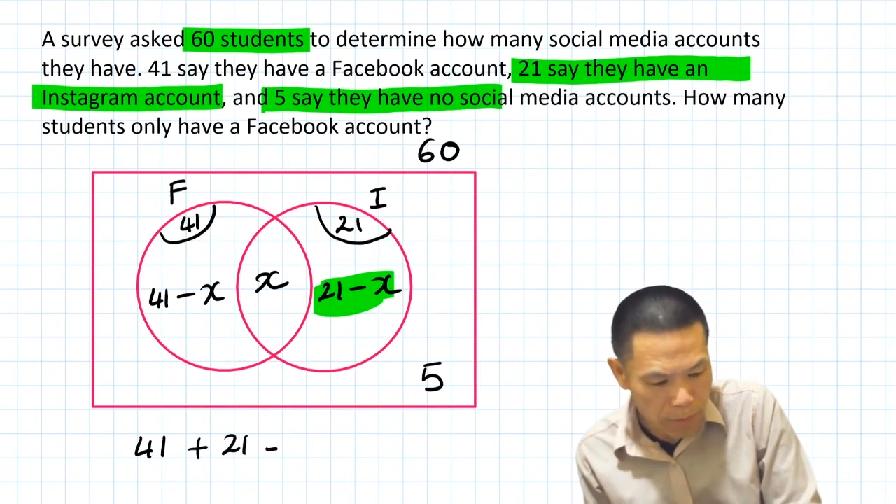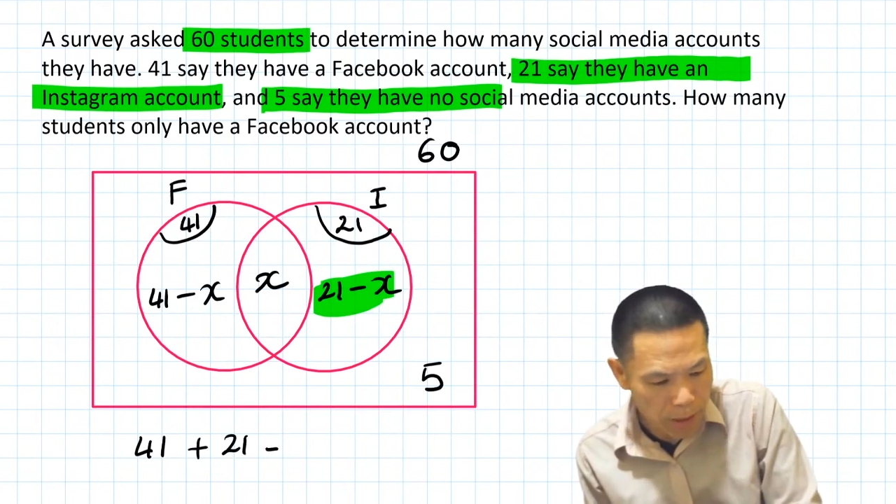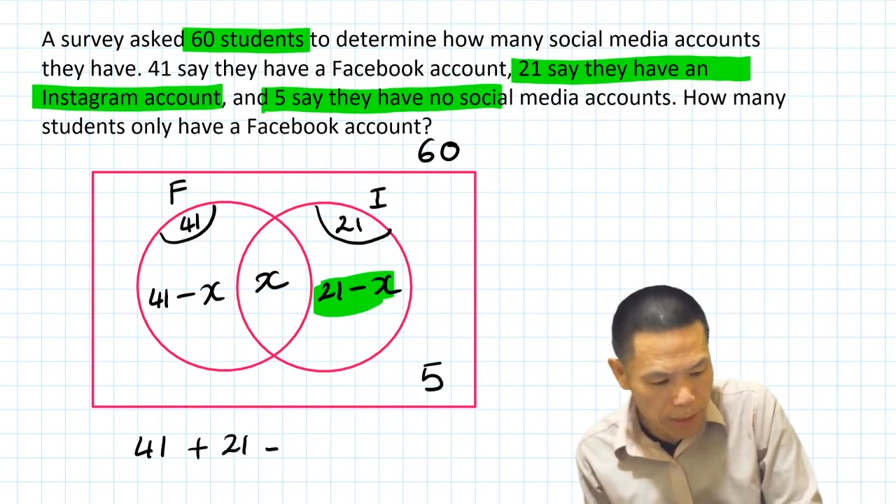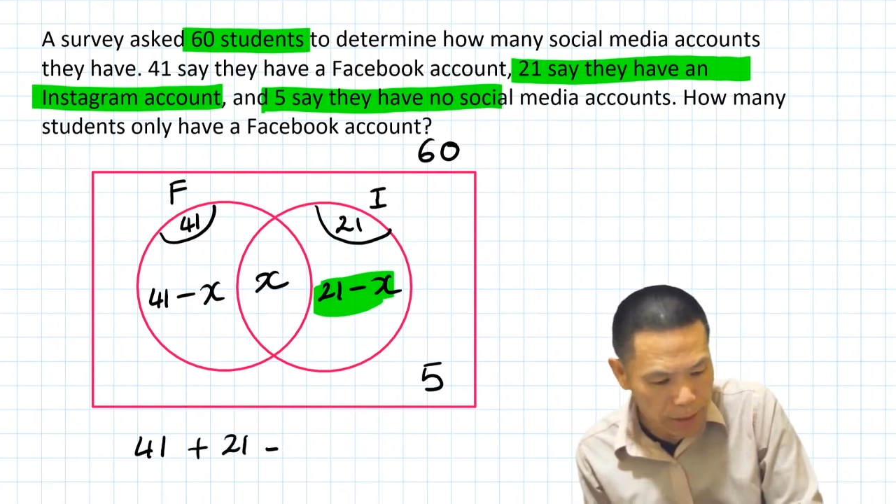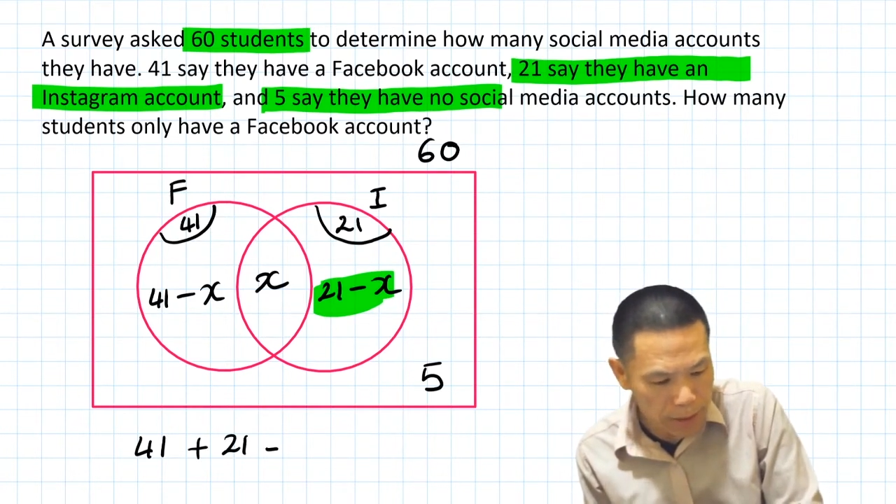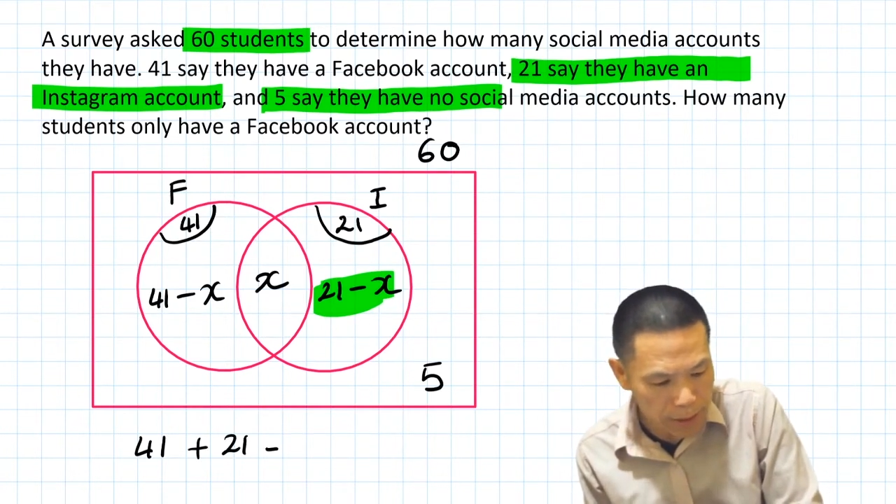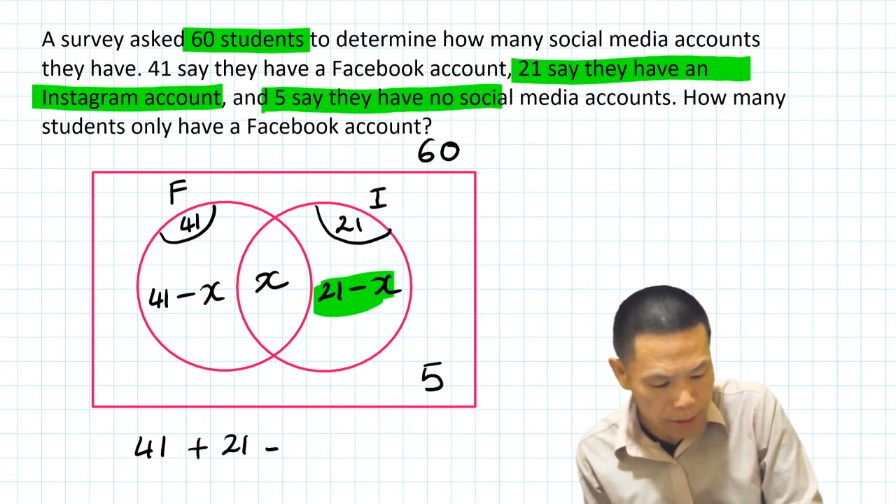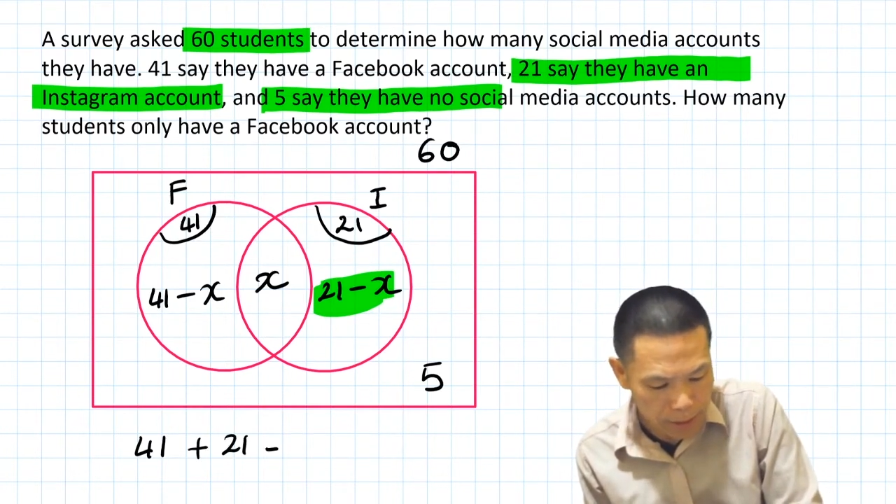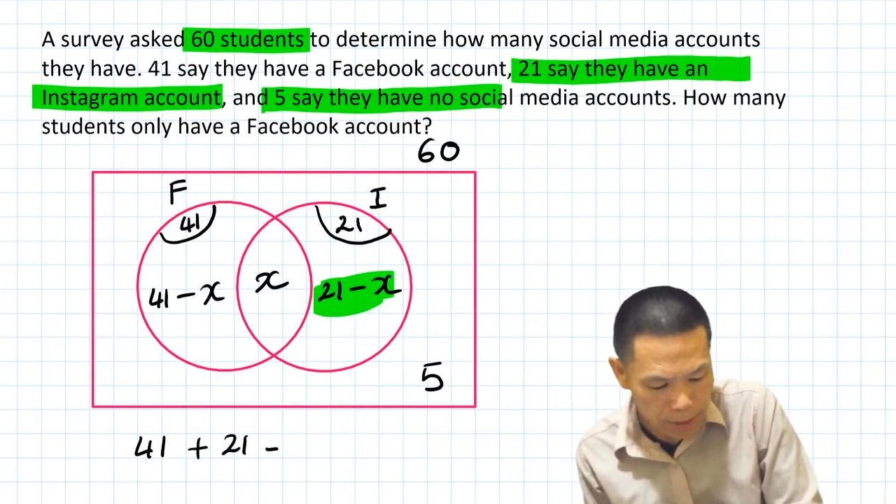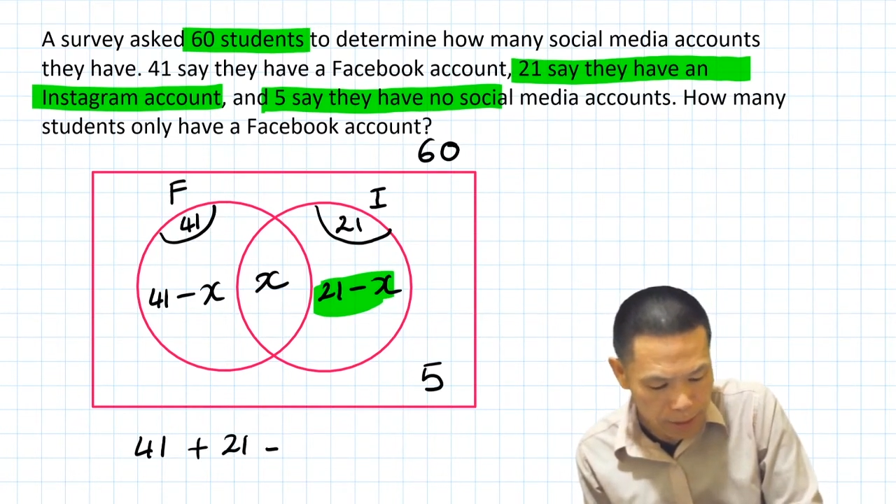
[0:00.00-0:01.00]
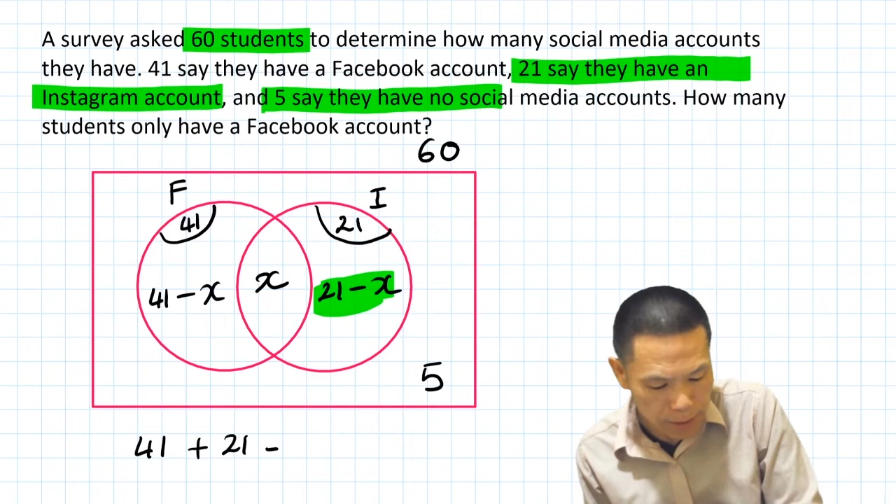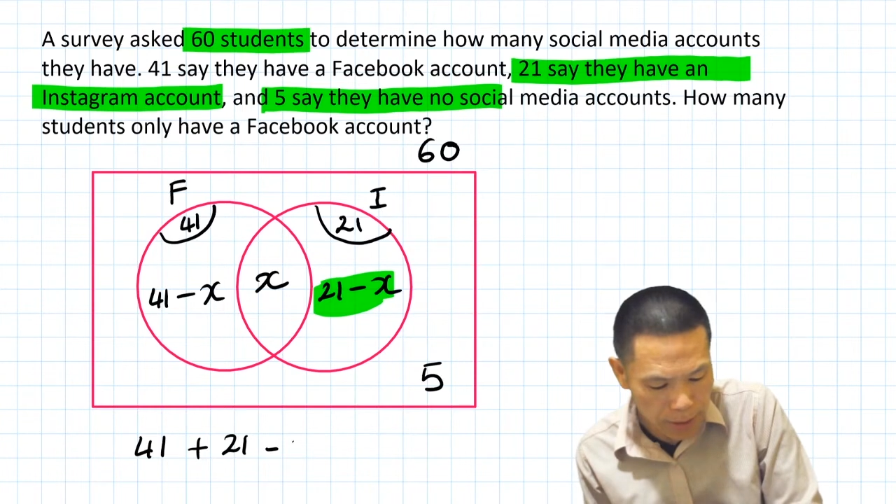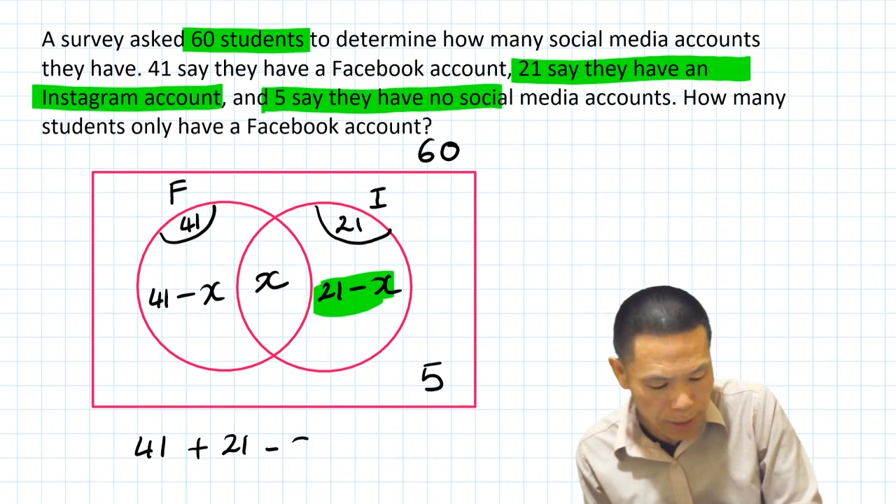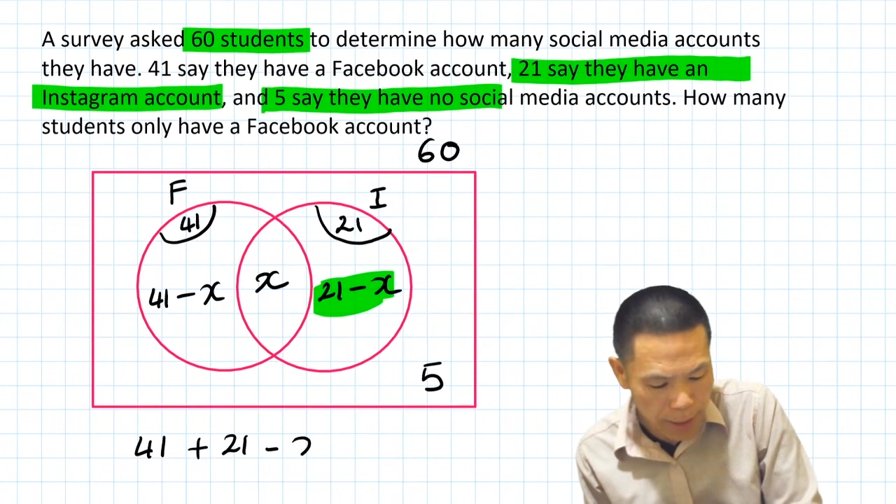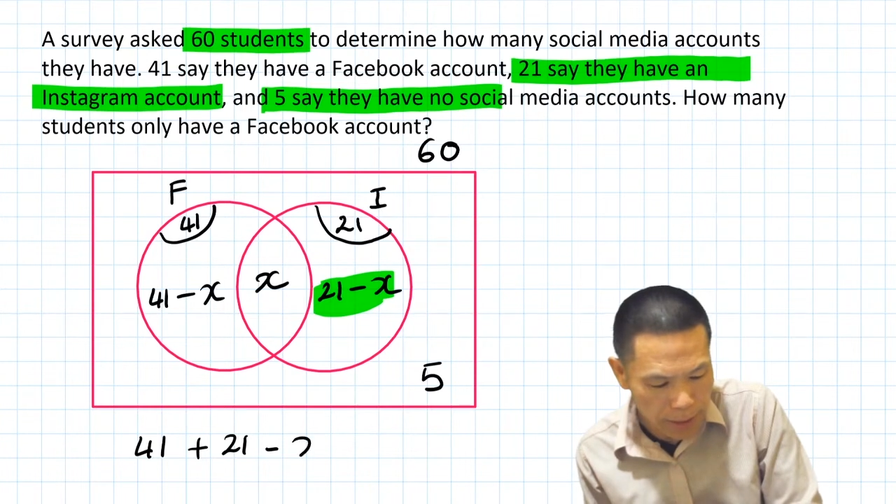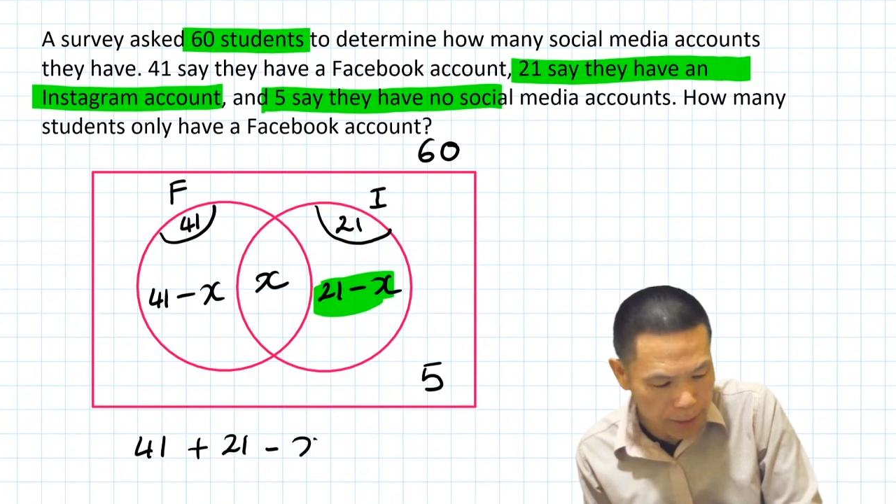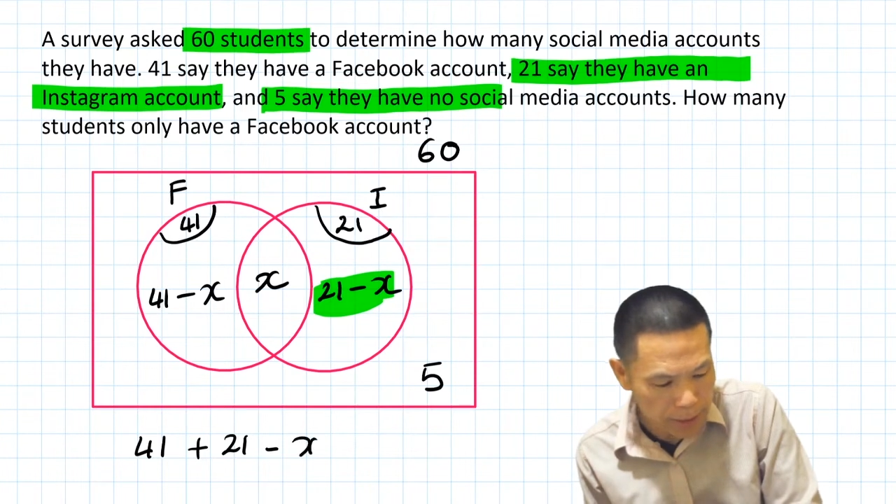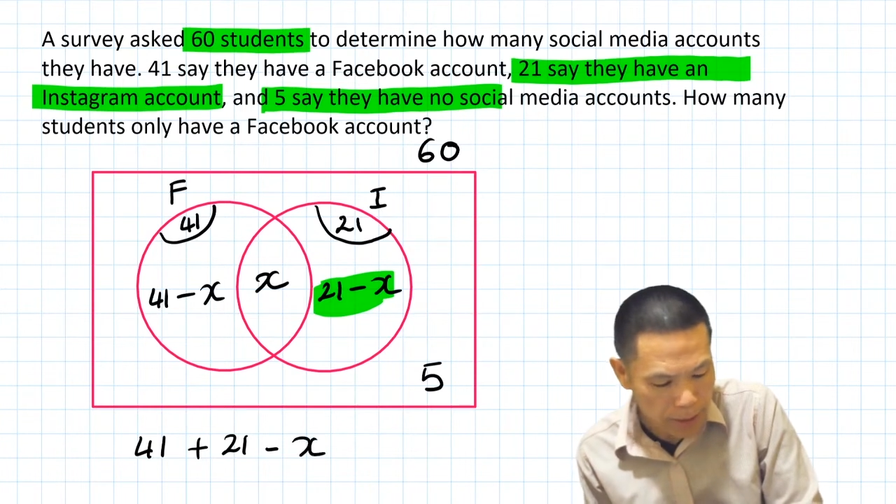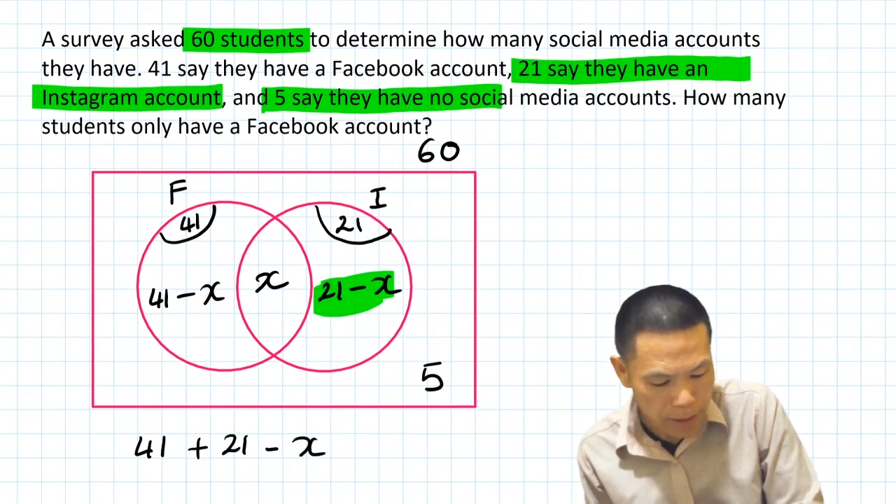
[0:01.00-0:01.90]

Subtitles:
minus X.